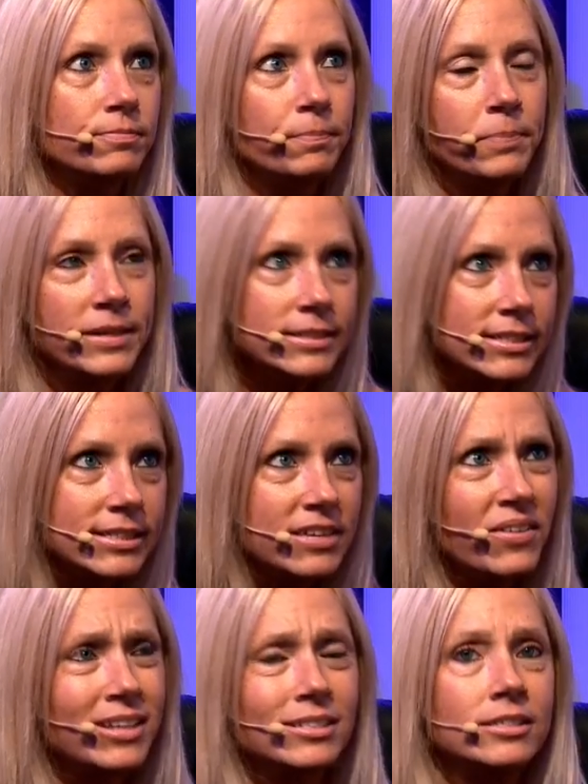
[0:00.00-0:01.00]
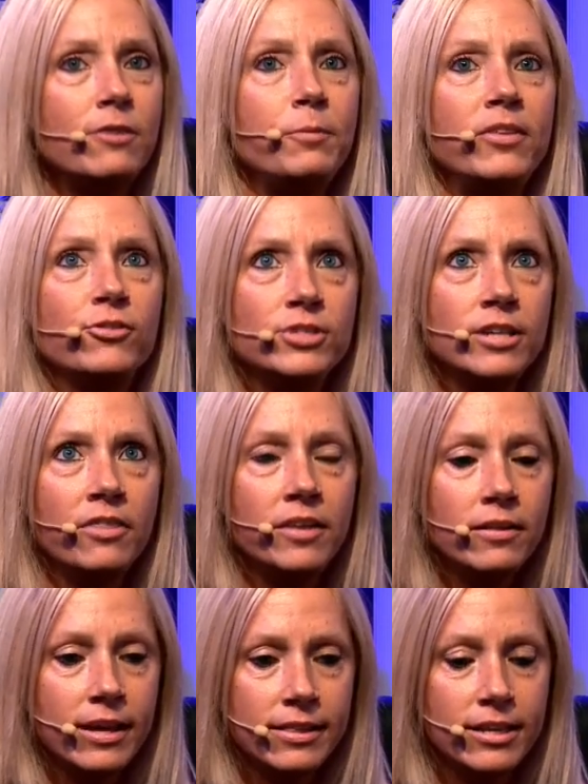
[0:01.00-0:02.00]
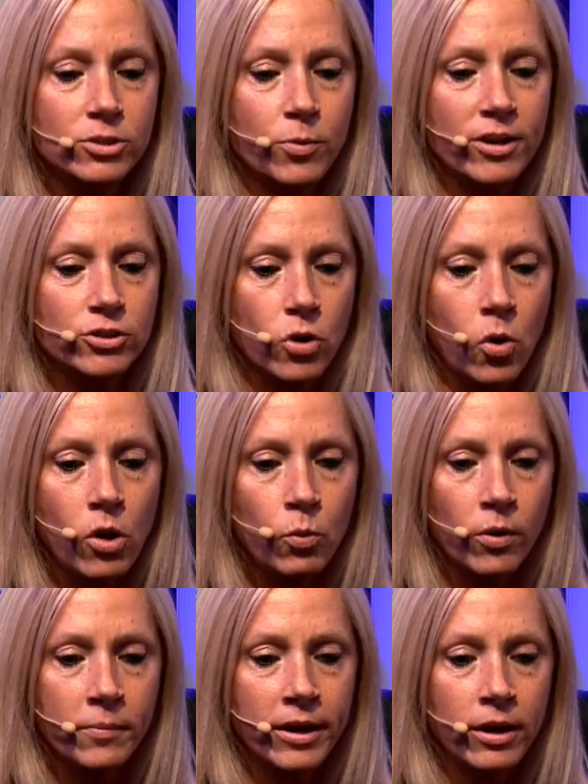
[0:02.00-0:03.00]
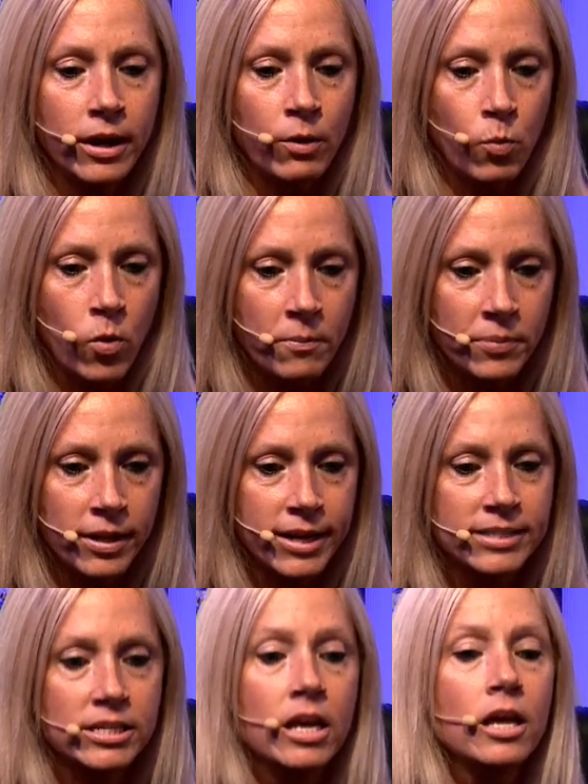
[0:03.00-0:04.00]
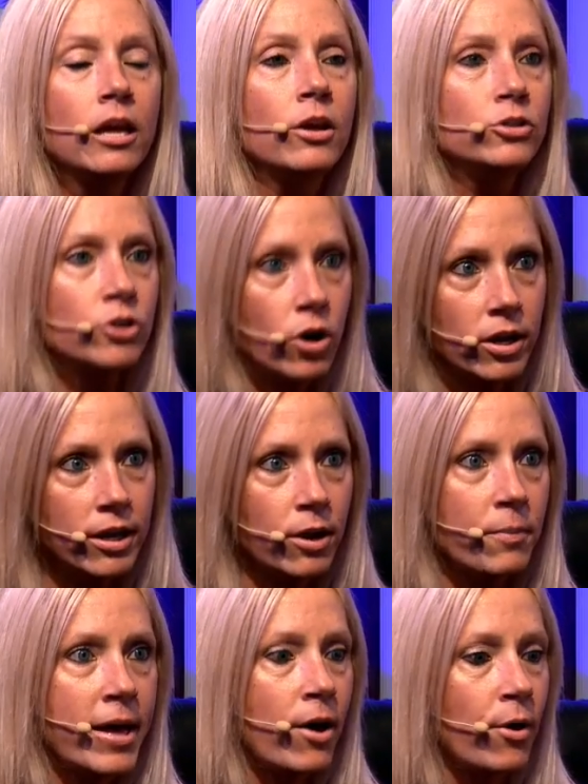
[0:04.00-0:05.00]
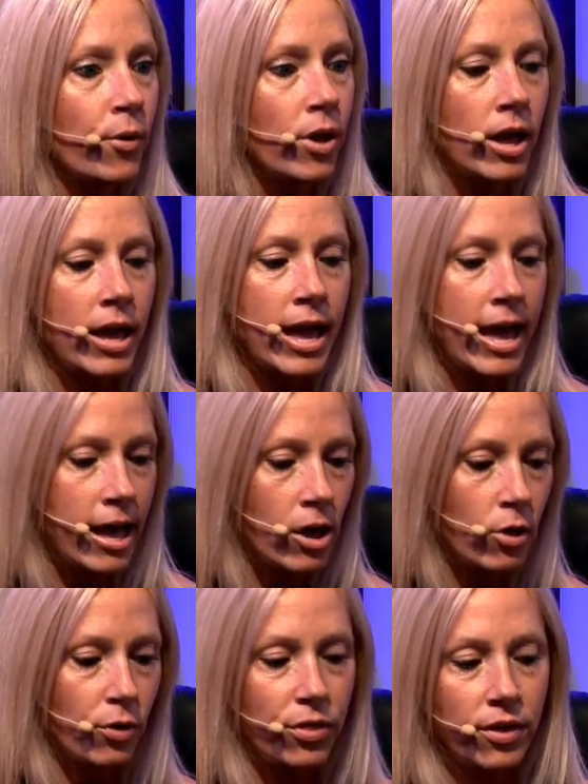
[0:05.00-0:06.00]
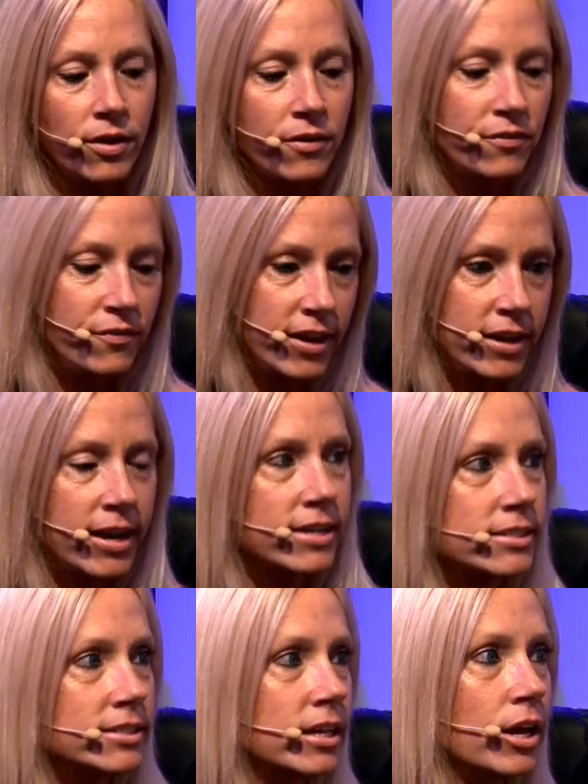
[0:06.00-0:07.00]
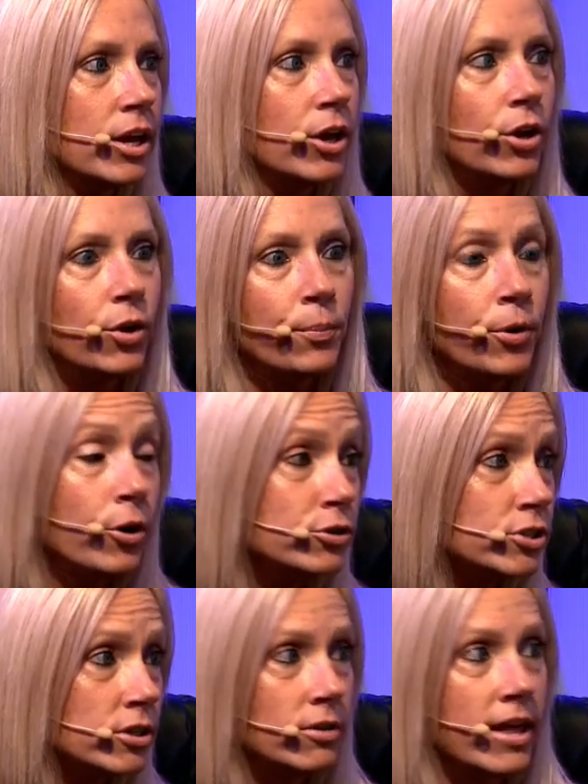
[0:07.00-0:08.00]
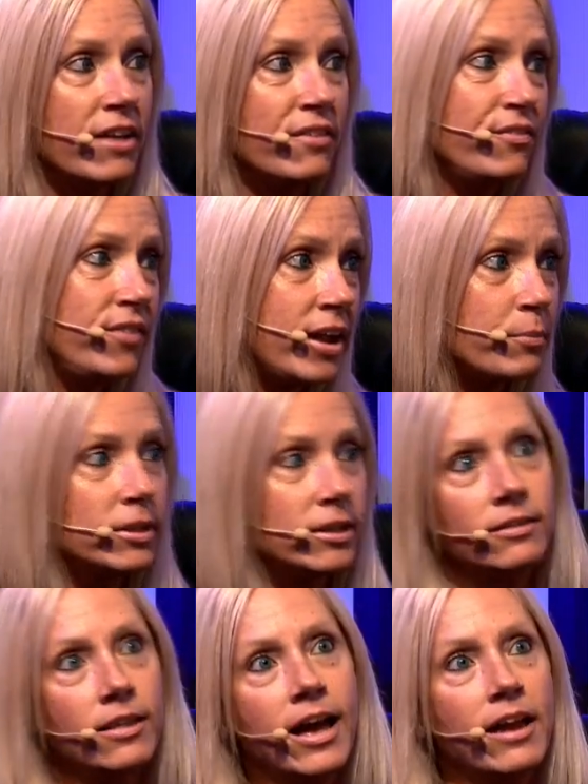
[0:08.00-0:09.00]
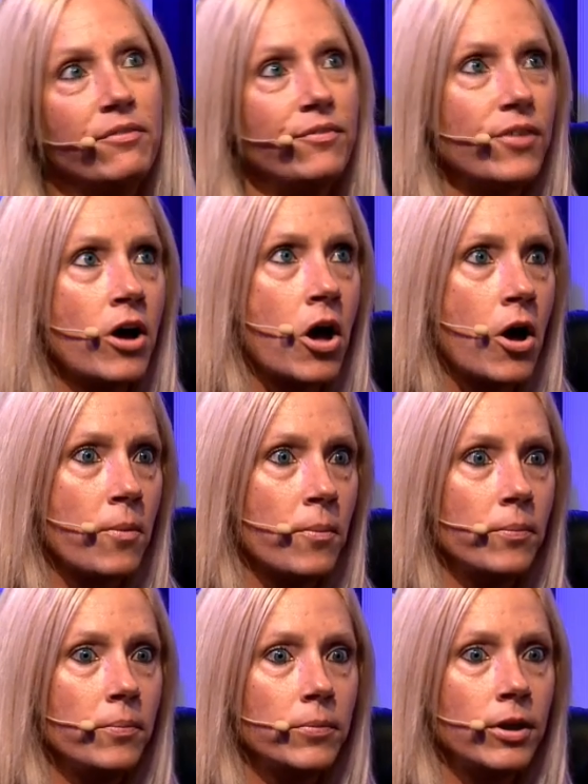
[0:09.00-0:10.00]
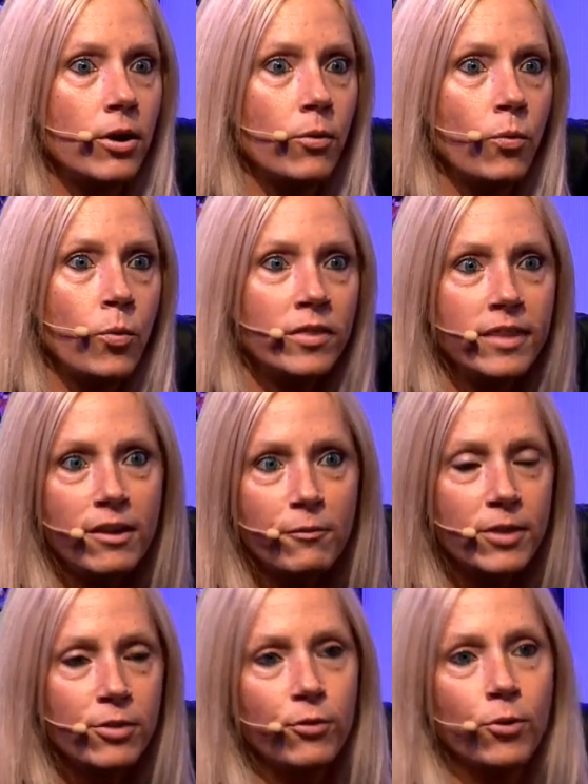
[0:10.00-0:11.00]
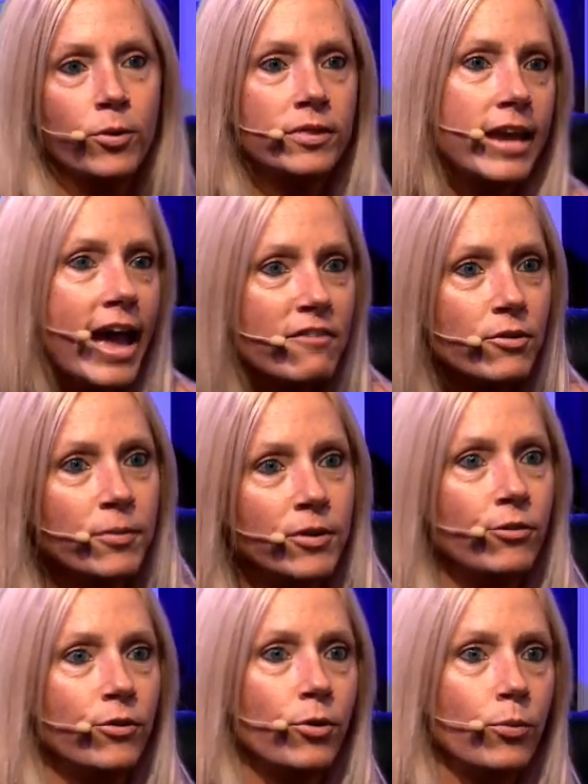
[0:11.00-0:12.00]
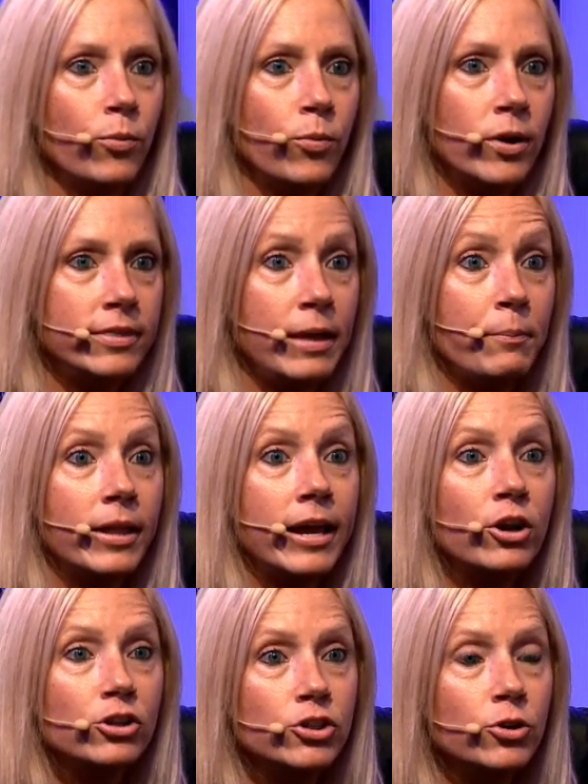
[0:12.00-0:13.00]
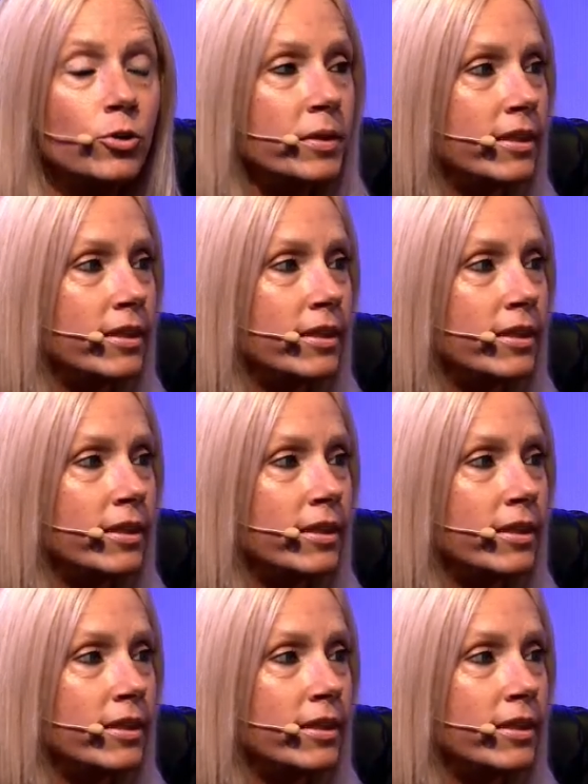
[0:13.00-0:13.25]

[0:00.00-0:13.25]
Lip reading: business events and stuff, but there's nothing like this where it's all women in one place talking about health, fitness, personal life, family life, what they've been through, what they haven't been through, what they plan on doing, but